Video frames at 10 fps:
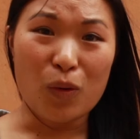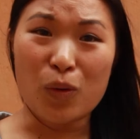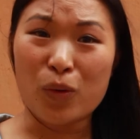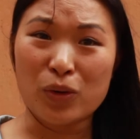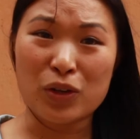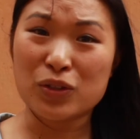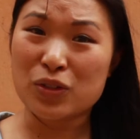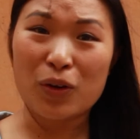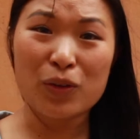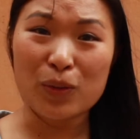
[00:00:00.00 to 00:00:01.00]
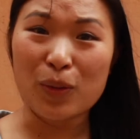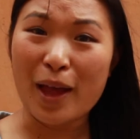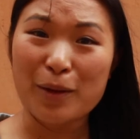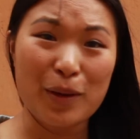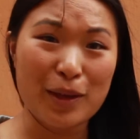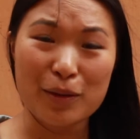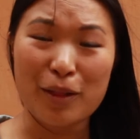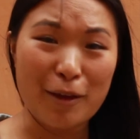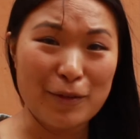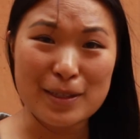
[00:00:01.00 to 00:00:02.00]
or you don't like where your
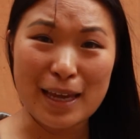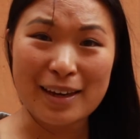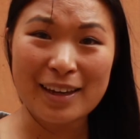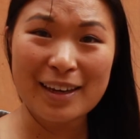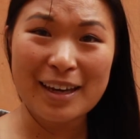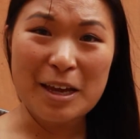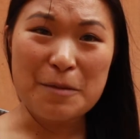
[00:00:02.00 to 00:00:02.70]
life is headed.